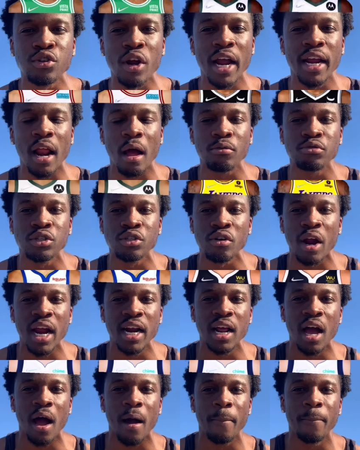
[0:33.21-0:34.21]
Straight up.
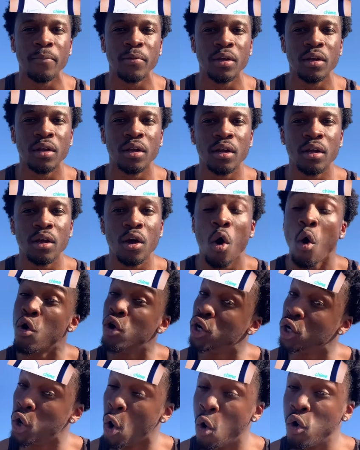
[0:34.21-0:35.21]
Straight up.
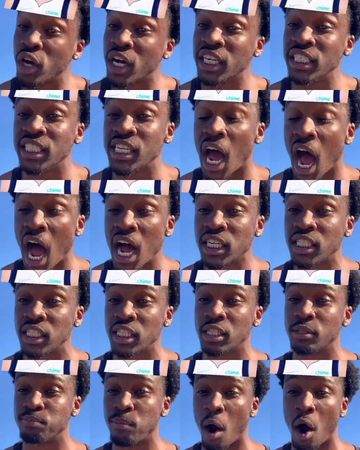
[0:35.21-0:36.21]
Luka
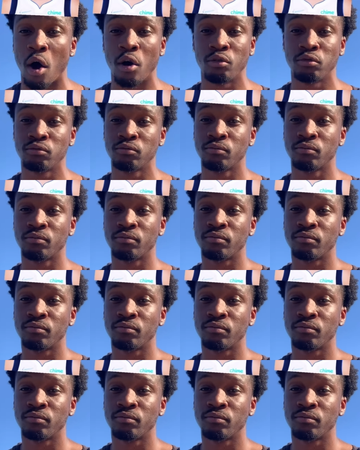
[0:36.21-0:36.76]
Doncic, bro.